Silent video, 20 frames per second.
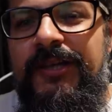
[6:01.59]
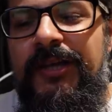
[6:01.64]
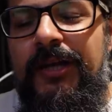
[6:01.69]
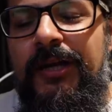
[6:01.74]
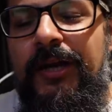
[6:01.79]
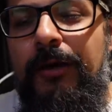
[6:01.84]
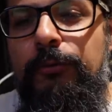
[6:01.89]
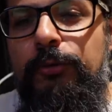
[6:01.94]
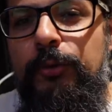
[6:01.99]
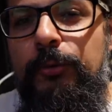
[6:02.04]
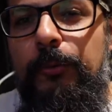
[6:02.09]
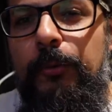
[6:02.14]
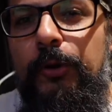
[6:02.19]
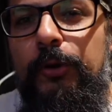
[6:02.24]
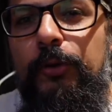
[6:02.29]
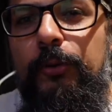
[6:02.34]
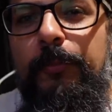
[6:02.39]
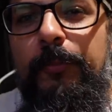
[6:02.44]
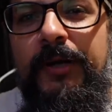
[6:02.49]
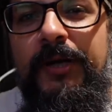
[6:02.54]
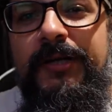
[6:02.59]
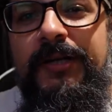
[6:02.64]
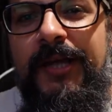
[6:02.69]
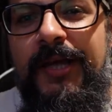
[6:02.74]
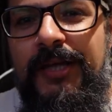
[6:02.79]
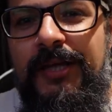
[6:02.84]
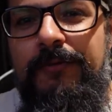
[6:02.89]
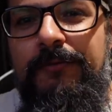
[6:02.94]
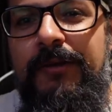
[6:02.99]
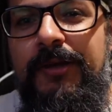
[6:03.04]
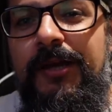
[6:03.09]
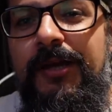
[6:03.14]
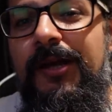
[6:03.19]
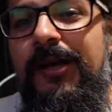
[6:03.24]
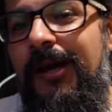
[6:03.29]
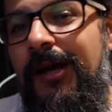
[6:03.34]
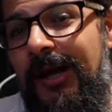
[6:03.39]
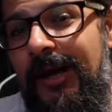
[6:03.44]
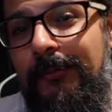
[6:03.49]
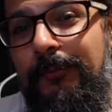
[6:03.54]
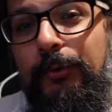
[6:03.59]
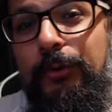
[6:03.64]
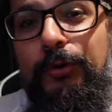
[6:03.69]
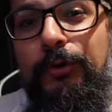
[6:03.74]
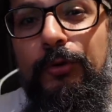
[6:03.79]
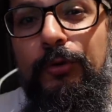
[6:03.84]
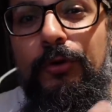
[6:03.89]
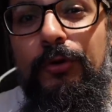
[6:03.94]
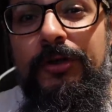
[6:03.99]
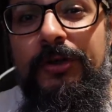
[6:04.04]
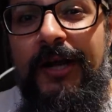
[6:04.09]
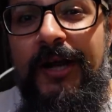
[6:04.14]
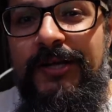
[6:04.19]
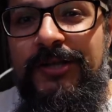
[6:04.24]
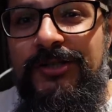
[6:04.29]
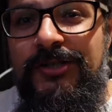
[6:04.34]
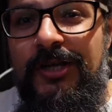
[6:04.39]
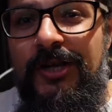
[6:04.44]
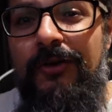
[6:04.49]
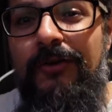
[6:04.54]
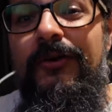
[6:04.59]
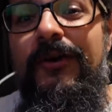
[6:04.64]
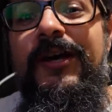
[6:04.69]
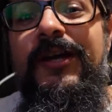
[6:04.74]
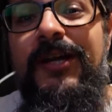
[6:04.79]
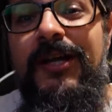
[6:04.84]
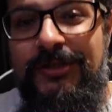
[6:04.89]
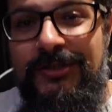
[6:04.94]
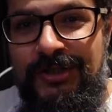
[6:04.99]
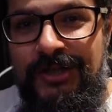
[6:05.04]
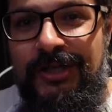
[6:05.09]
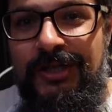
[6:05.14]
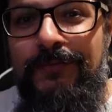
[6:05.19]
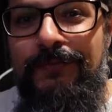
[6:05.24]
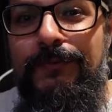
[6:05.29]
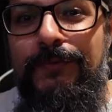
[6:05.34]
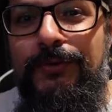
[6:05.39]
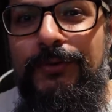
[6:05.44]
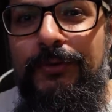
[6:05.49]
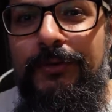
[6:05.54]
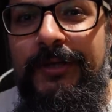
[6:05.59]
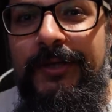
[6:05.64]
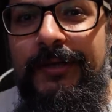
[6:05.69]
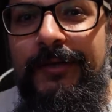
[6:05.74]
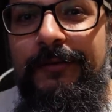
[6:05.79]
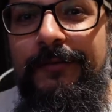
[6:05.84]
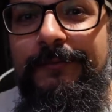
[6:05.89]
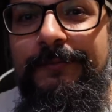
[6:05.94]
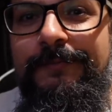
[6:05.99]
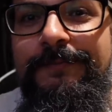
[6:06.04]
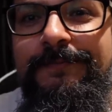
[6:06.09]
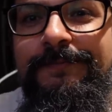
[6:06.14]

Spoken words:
that out tomorrow. But anyway, I'm going to go crash now and I'll check in with you later.